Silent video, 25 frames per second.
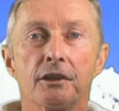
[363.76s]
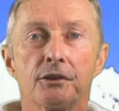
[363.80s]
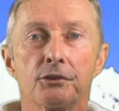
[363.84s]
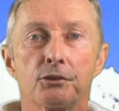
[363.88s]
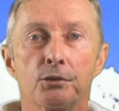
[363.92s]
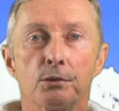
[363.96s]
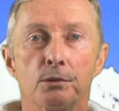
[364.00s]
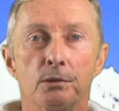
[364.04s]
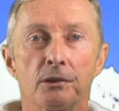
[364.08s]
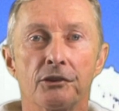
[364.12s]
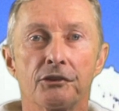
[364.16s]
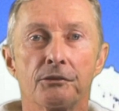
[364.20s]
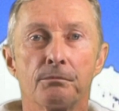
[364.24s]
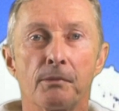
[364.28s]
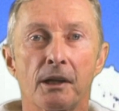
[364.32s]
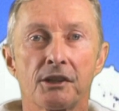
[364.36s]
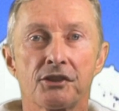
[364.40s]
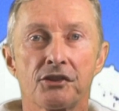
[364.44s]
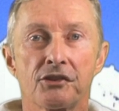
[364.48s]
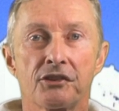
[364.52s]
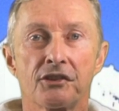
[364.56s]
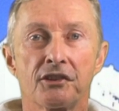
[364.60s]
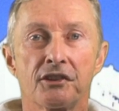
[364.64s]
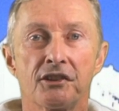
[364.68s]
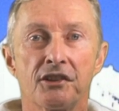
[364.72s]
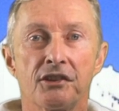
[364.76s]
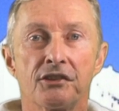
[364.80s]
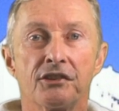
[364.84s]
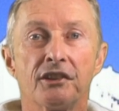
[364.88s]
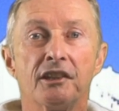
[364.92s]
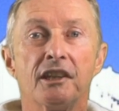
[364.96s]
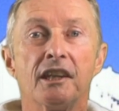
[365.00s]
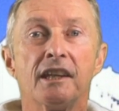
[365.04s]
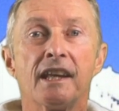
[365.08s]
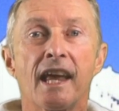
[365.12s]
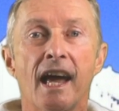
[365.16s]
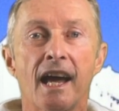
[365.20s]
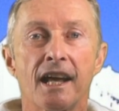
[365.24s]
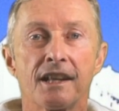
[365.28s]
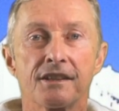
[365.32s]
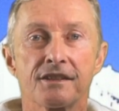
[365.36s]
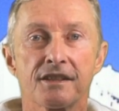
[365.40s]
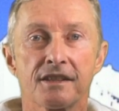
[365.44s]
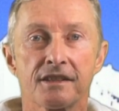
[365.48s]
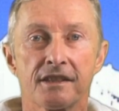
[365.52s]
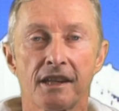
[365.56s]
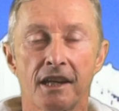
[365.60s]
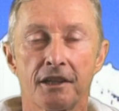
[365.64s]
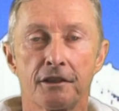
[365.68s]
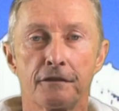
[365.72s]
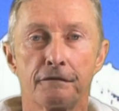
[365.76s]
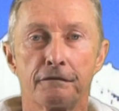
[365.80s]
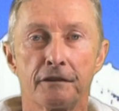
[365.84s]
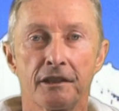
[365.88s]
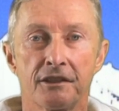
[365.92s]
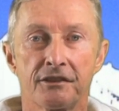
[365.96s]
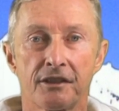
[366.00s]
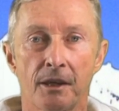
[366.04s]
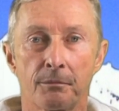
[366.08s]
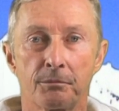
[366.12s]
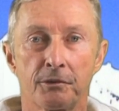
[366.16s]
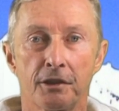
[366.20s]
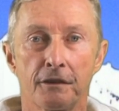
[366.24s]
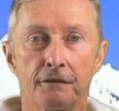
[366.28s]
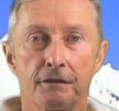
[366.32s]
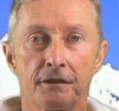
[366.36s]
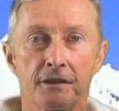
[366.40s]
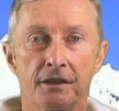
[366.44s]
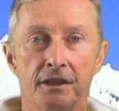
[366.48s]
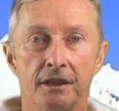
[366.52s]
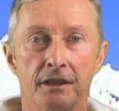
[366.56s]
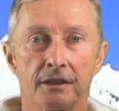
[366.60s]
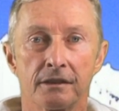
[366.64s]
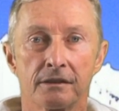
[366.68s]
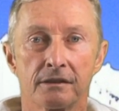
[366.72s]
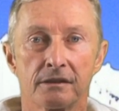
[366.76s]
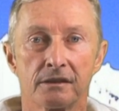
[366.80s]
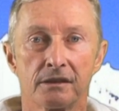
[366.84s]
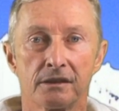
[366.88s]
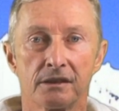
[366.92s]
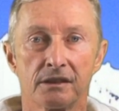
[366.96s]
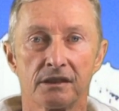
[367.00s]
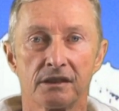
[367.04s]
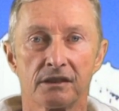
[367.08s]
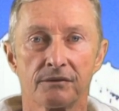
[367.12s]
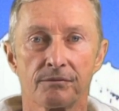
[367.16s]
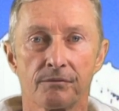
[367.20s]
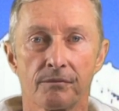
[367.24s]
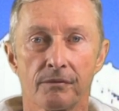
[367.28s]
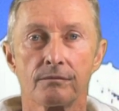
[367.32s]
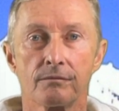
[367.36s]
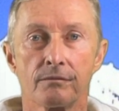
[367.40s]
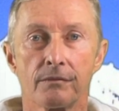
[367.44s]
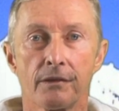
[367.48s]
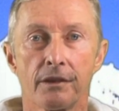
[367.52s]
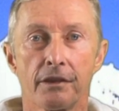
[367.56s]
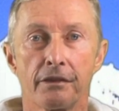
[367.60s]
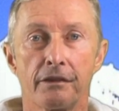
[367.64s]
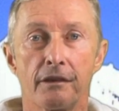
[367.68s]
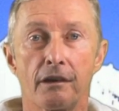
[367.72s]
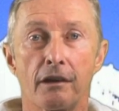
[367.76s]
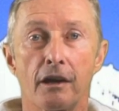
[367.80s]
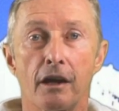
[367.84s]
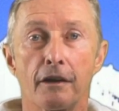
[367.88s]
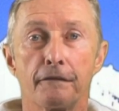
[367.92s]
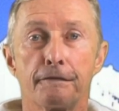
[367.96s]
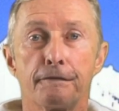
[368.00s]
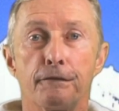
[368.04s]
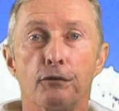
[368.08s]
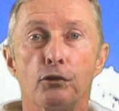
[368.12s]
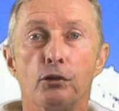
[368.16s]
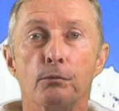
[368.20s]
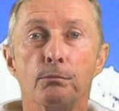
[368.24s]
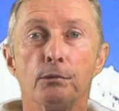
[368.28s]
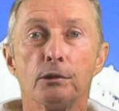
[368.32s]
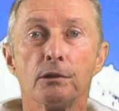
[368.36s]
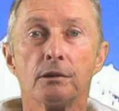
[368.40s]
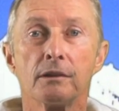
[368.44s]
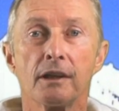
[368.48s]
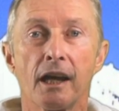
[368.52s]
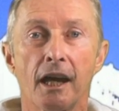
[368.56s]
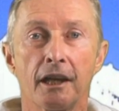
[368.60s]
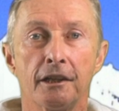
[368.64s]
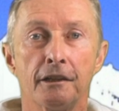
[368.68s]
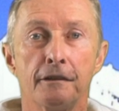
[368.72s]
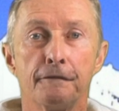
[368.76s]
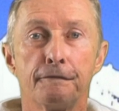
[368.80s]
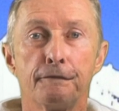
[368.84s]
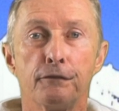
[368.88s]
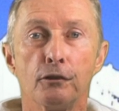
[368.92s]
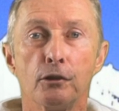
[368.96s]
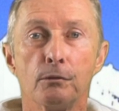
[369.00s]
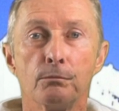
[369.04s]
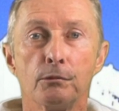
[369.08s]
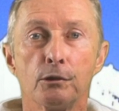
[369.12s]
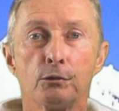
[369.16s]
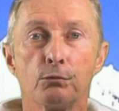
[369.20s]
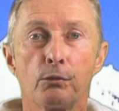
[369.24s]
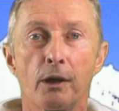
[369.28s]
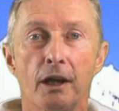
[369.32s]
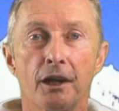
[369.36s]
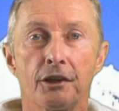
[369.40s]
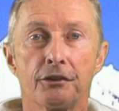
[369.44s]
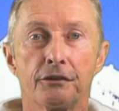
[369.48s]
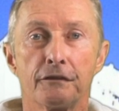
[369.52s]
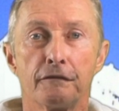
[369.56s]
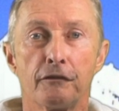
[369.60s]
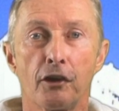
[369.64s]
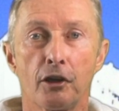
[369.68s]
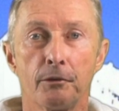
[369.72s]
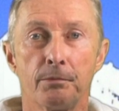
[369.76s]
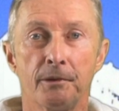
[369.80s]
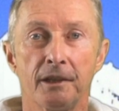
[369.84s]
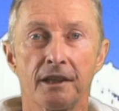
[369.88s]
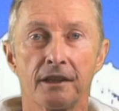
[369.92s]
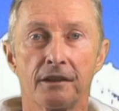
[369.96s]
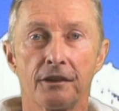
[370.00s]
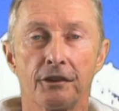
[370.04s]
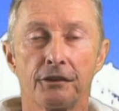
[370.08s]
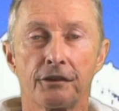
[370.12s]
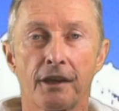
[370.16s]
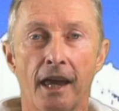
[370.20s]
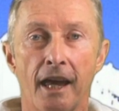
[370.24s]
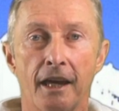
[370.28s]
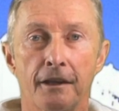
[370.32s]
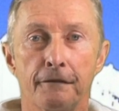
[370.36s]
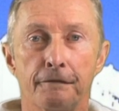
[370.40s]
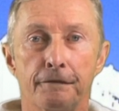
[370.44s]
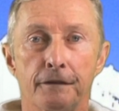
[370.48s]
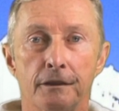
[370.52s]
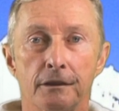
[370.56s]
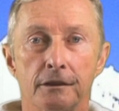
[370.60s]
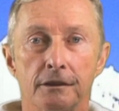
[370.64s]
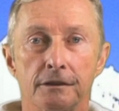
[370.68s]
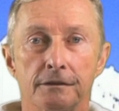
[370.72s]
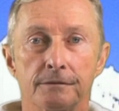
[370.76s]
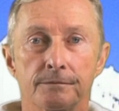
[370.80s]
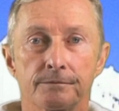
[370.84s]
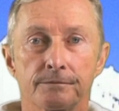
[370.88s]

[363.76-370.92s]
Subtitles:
tool as much as it is an enhanced state of receptivity. There are formal and informal ways of opening this hand field.